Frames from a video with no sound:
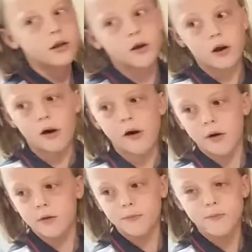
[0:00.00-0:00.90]
there
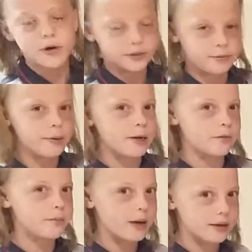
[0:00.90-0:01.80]
are much
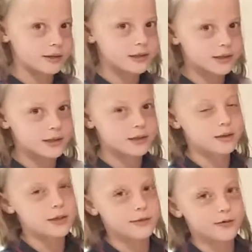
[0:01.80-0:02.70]
bigger balances of
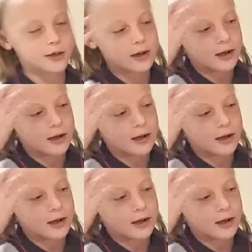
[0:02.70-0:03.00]
different